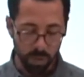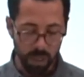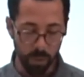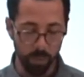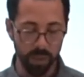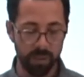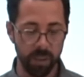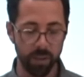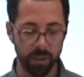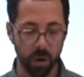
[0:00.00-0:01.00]
And we
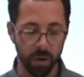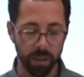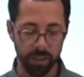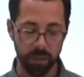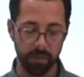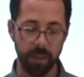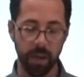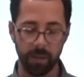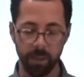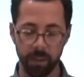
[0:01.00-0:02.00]
see the darkness of
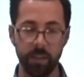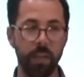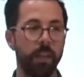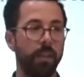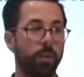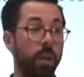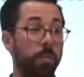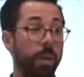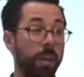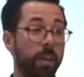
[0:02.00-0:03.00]
death and sin
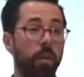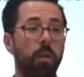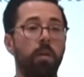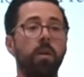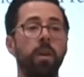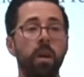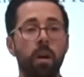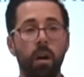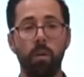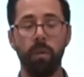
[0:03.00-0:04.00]
creeping in all
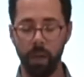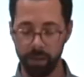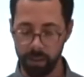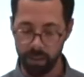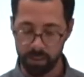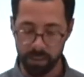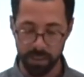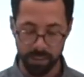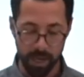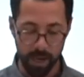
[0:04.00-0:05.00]
around us
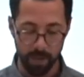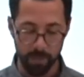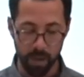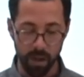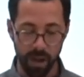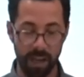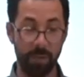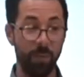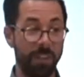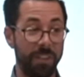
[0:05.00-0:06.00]
today.
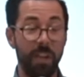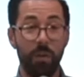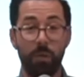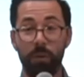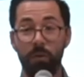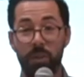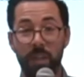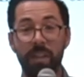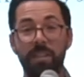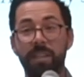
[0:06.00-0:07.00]
And we see it through
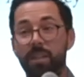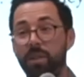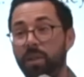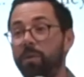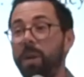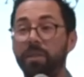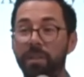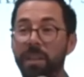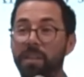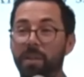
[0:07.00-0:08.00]
Genesis to
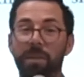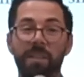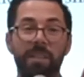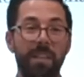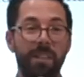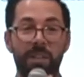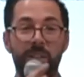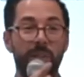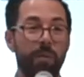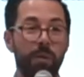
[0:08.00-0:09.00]
Revelation. We see
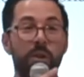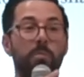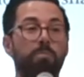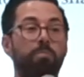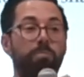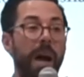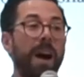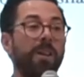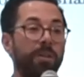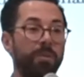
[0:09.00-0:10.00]
this, you know,
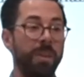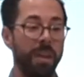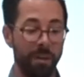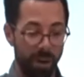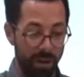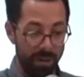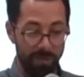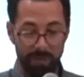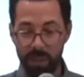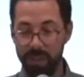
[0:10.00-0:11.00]
battle
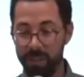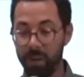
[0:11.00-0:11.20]
of just